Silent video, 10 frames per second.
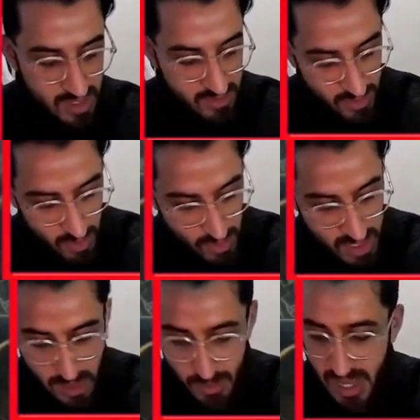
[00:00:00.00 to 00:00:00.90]
for the
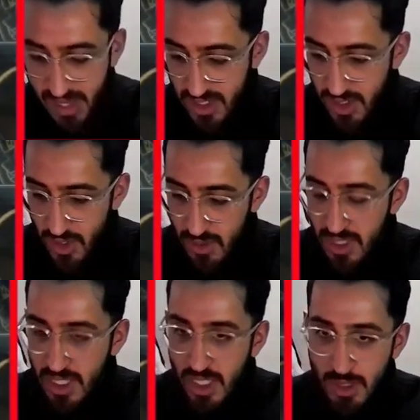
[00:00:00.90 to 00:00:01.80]
next pack. So
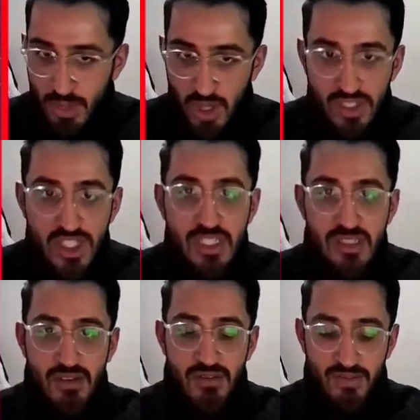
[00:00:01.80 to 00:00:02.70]
apologies
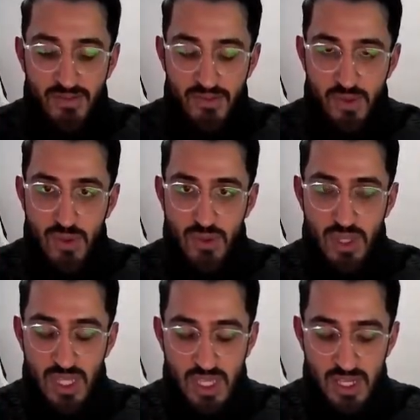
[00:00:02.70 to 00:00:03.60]
for
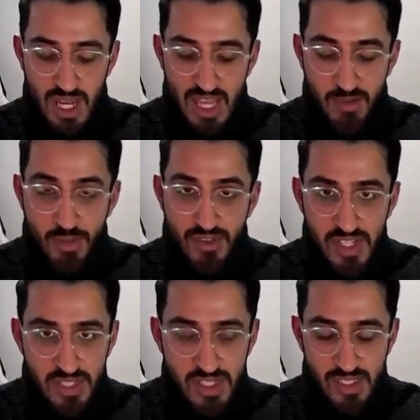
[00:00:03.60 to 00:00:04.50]
the lack of
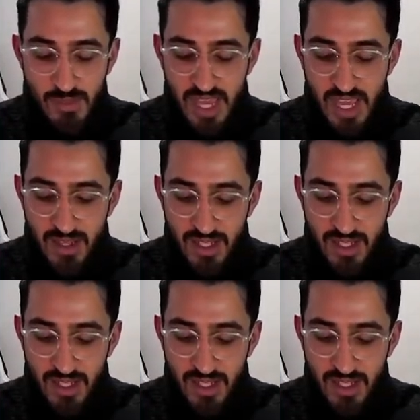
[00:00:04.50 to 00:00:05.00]
professionalism there,